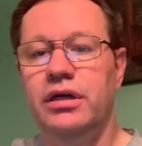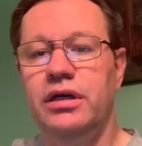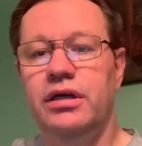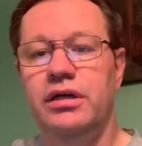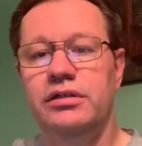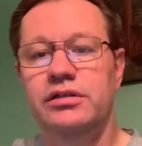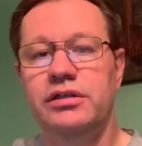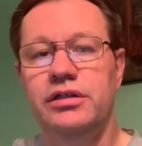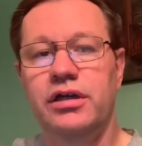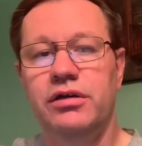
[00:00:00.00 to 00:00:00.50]

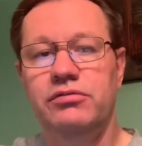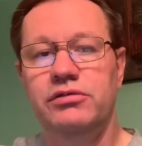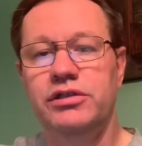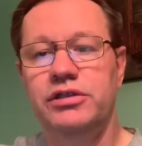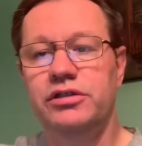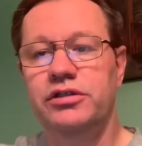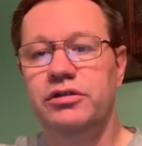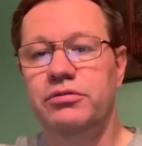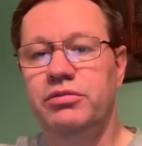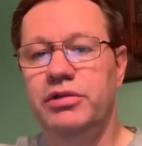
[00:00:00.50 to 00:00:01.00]
So that was a
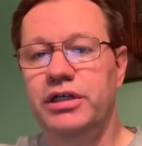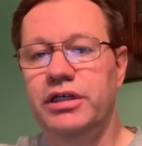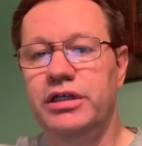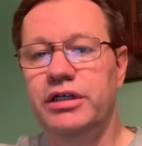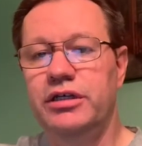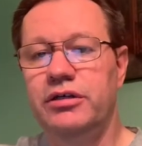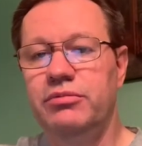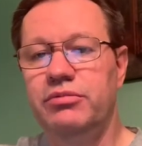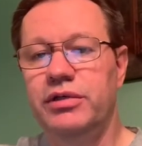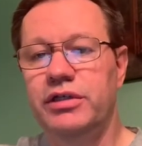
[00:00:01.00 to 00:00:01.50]
good
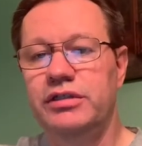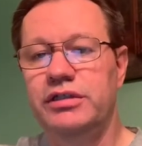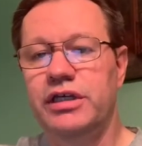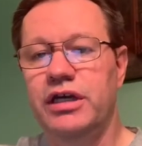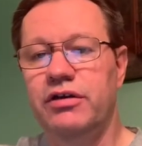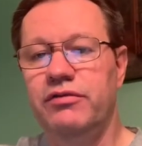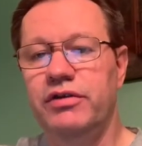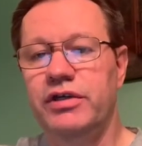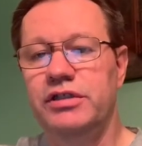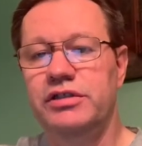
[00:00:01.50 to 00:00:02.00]
pickup at
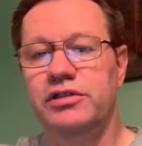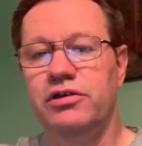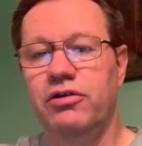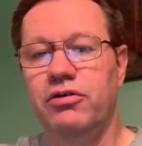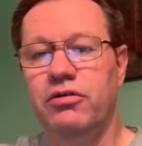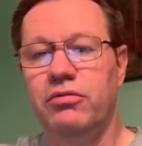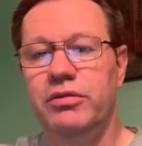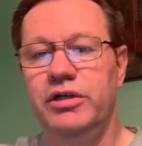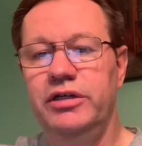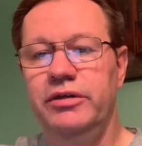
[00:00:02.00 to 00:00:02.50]
Salvation
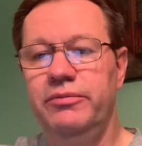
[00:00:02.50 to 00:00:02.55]
Army.